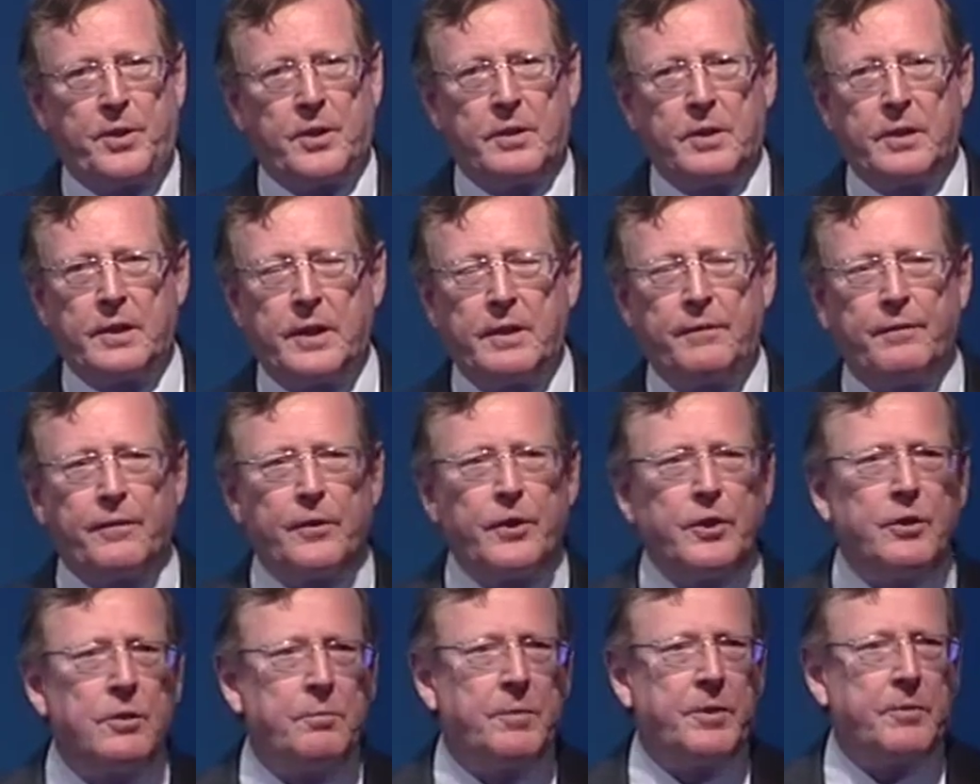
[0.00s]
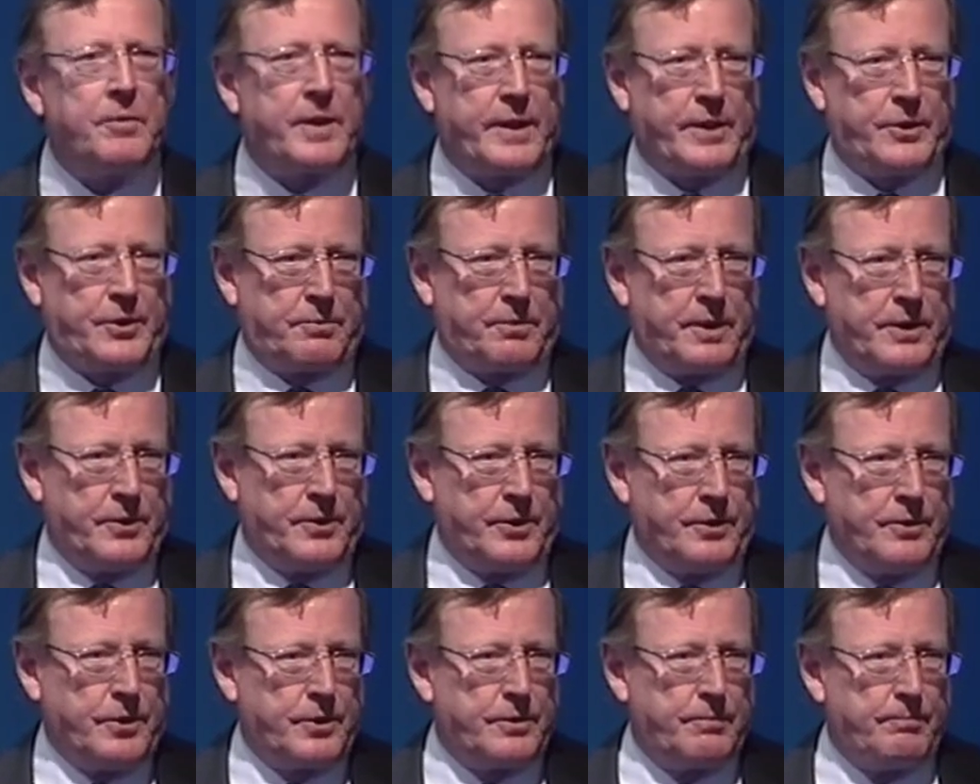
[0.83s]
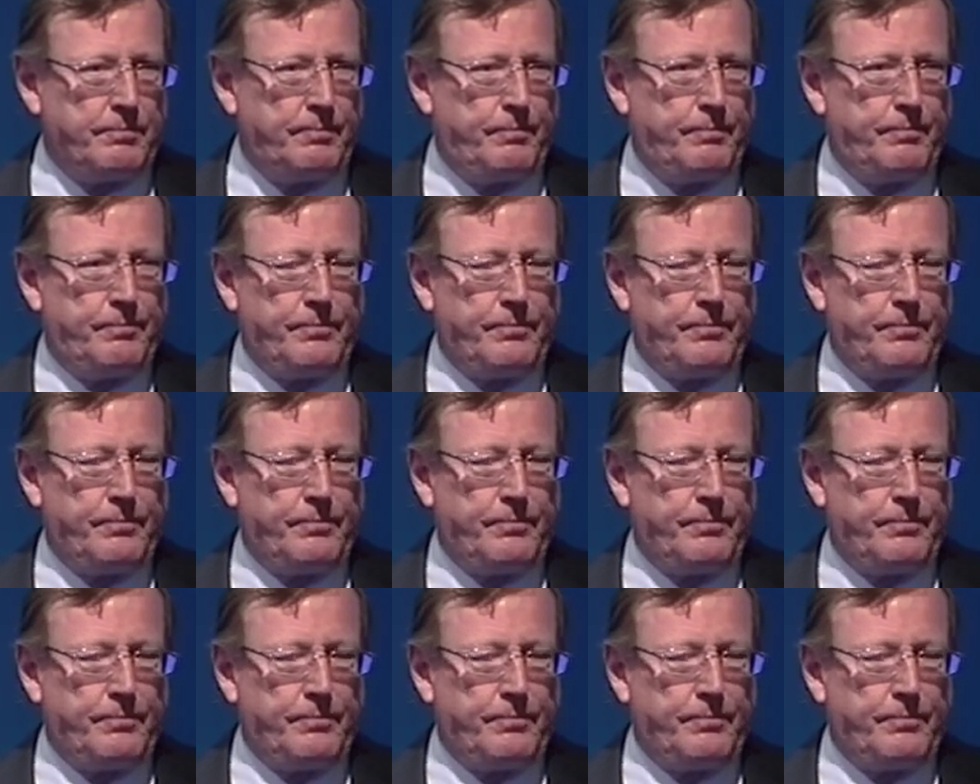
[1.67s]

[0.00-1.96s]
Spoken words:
partly for human rights reasons.